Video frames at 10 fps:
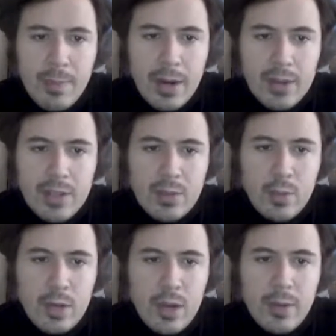Barrett says
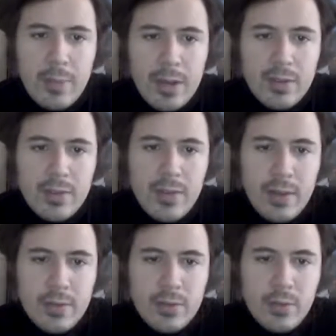$100 if
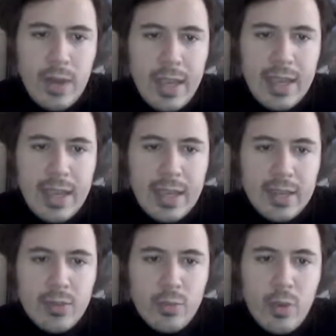I was right, and
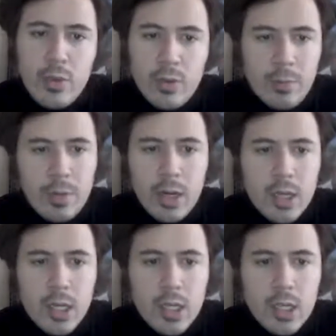it's
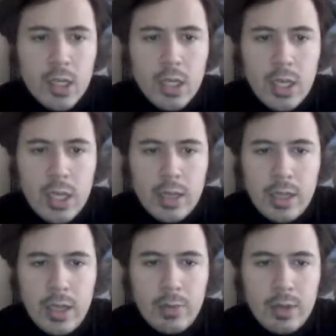Rosenberg.
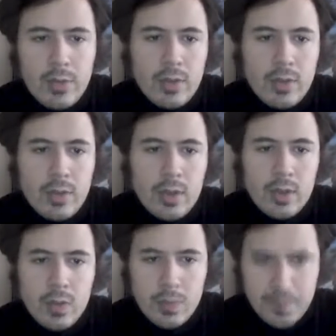And Edward Niven
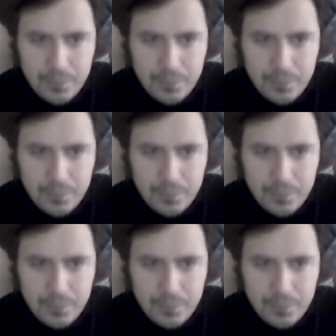says,